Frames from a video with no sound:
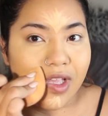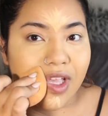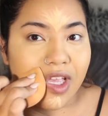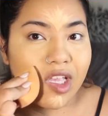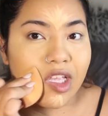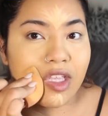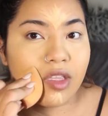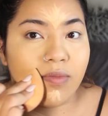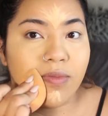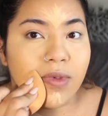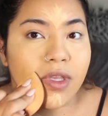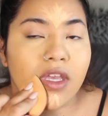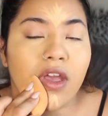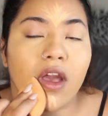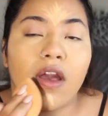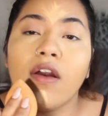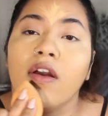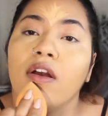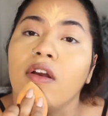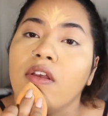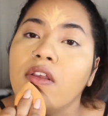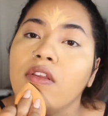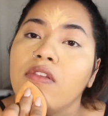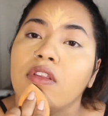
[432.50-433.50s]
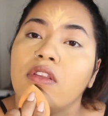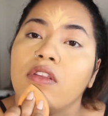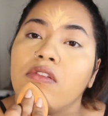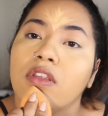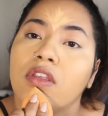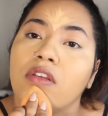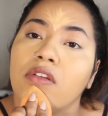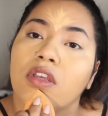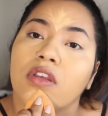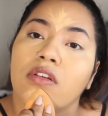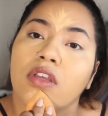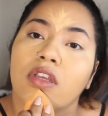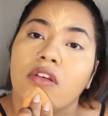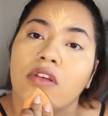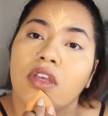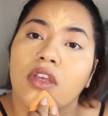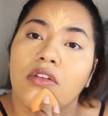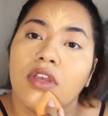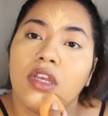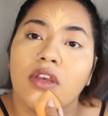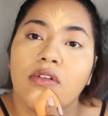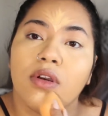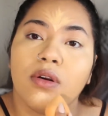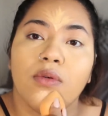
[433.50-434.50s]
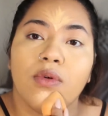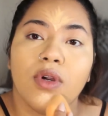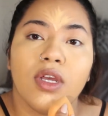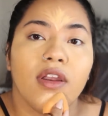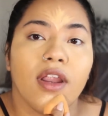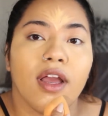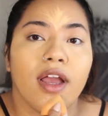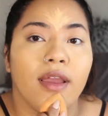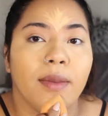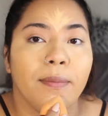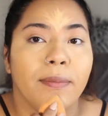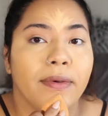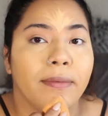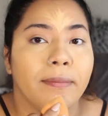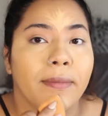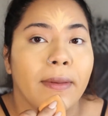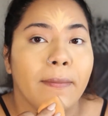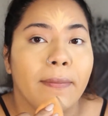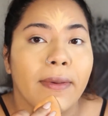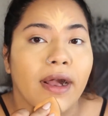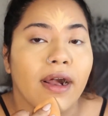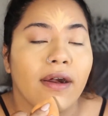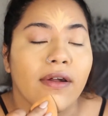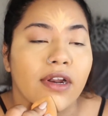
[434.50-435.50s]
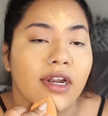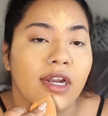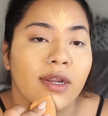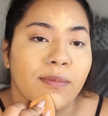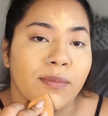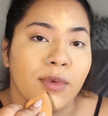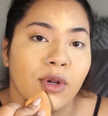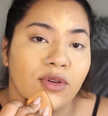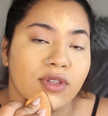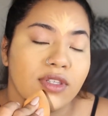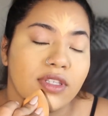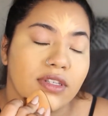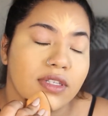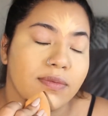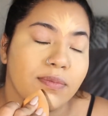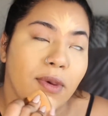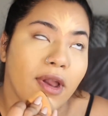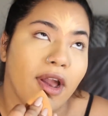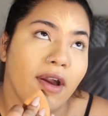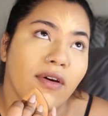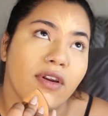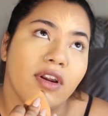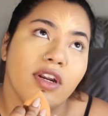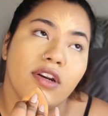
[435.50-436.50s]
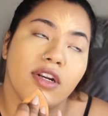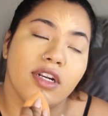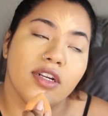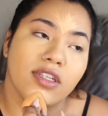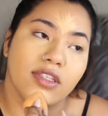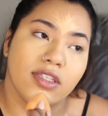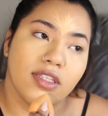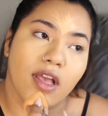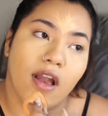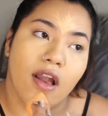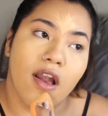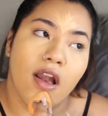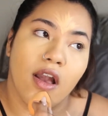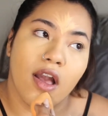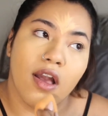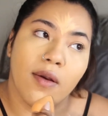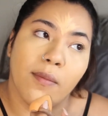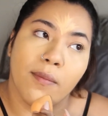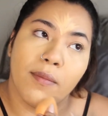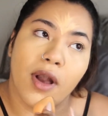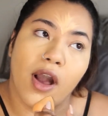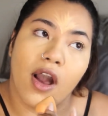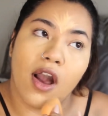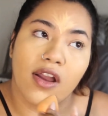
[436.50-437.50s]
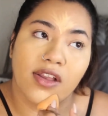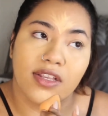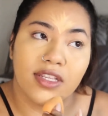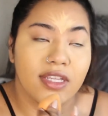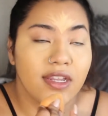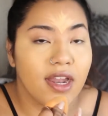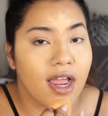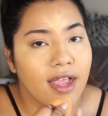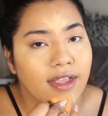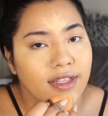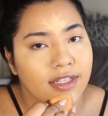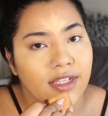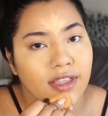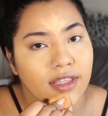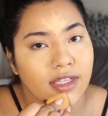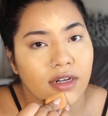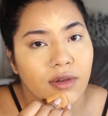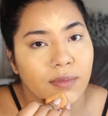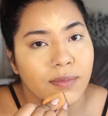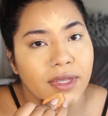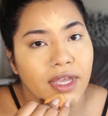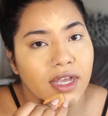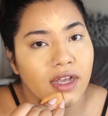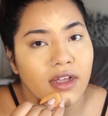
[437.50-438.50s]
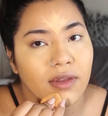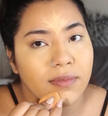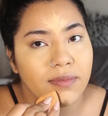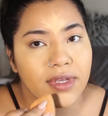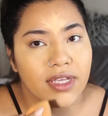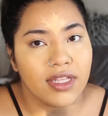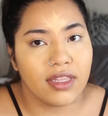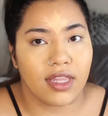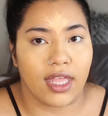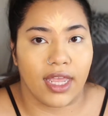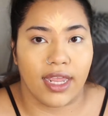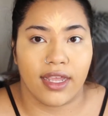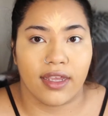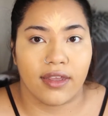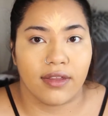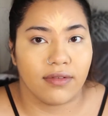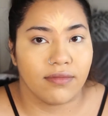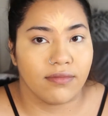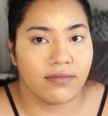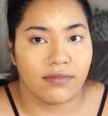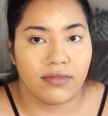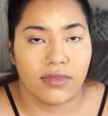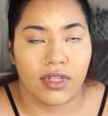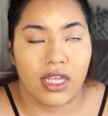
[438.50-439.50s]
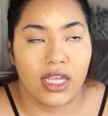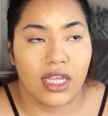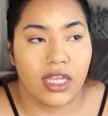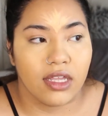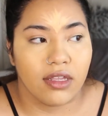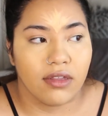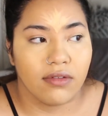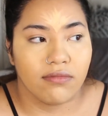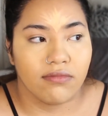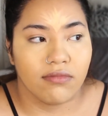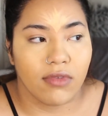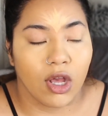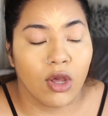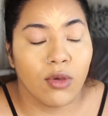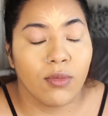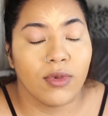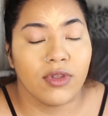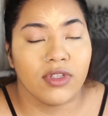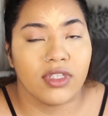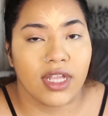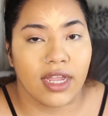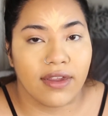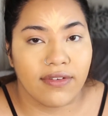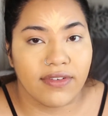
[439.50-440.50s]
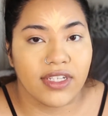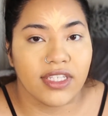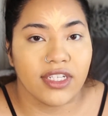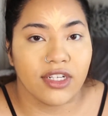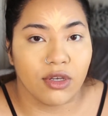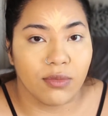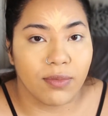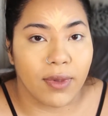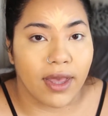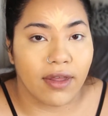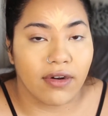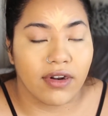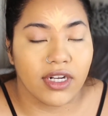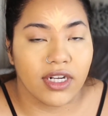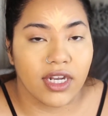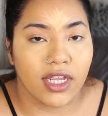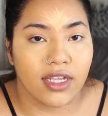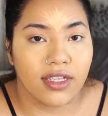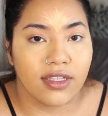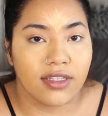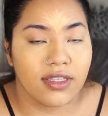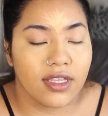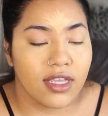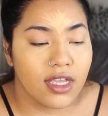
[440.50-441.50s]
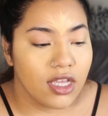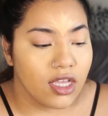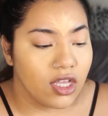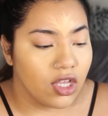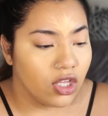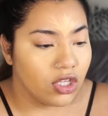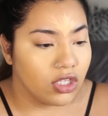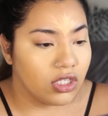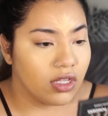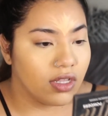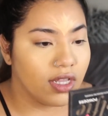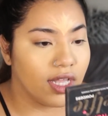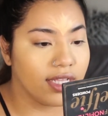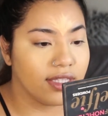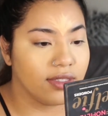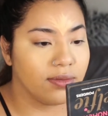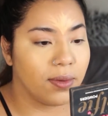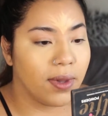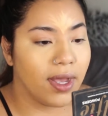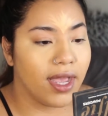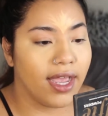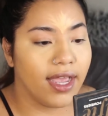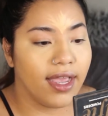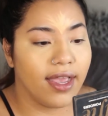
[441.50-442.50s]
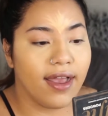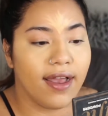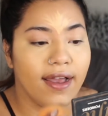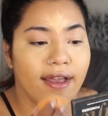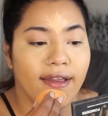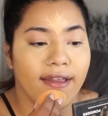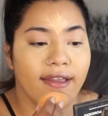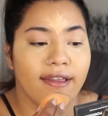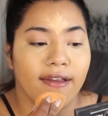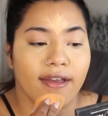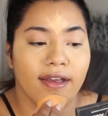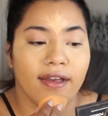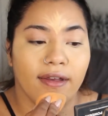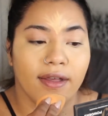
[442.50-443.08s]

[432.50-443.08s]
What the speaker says: is because when I put my powder, most powders oxidize a little bit on me, like almost every single powder does. So that's why I